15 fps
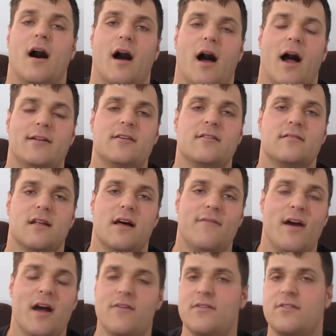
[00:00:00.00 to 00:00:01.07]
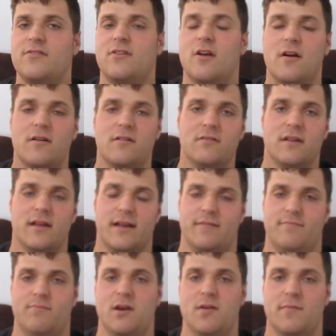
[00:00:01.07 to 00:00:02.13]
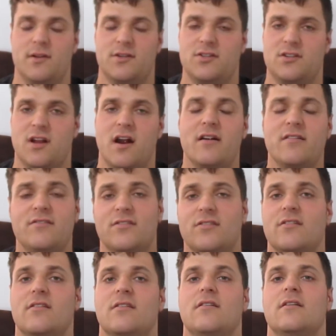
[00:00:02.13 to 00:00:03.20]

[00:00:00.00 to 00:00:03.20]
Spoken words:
I just love how the song like pretty much starts.